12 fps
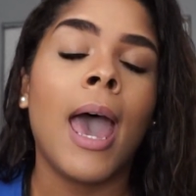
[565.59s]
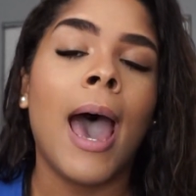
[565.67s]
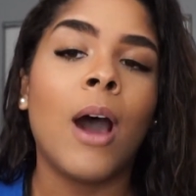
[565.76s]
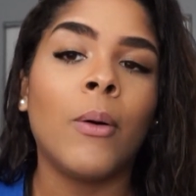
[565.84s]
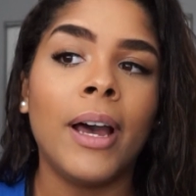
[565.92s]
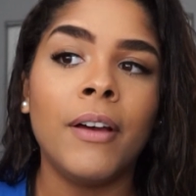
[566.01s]

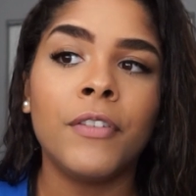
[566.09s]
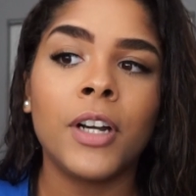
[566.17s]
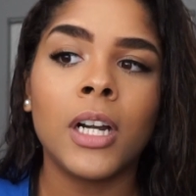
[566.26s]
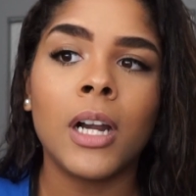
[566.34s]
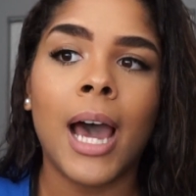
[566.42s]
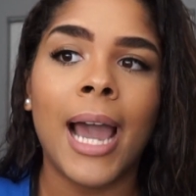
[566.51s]

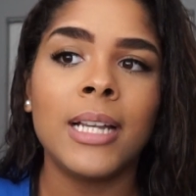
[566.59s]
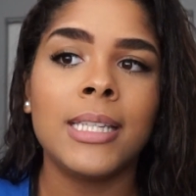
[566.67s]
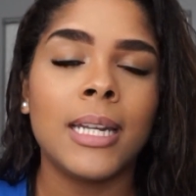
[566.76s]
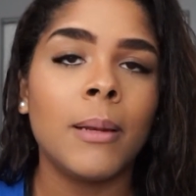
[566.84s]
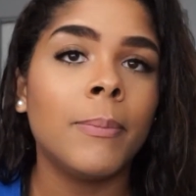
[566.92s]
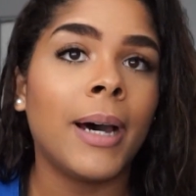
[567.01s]
However, I
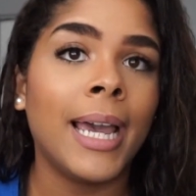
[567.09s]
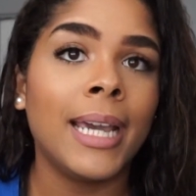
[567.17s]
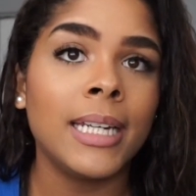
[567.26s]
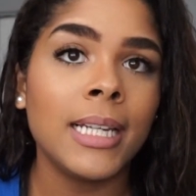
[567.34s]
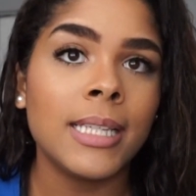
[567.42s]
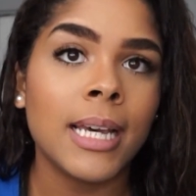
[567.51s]
didn't buy
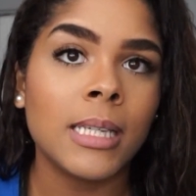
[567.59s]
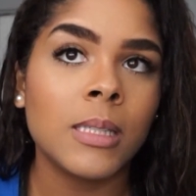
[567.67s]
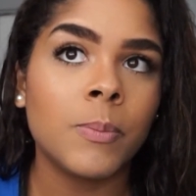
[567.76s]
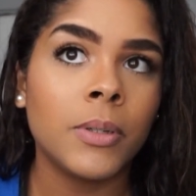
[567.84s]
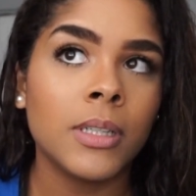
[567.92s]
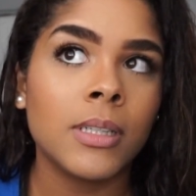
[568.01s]
any
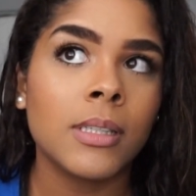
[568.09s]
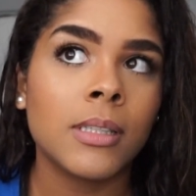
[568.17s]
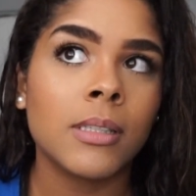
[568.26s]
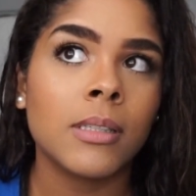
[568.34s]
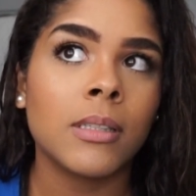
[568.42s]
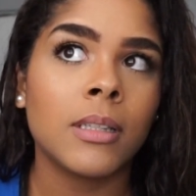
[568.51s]

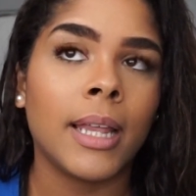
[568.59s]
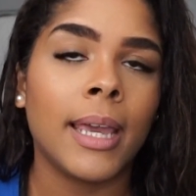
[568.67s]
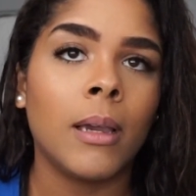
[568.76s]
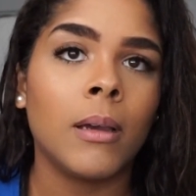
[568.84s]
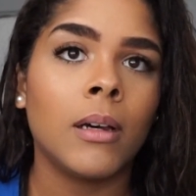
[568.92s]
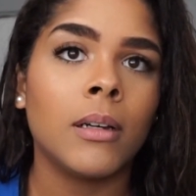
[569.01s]
textbooks
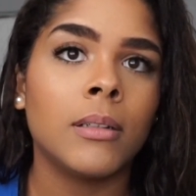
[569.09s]
like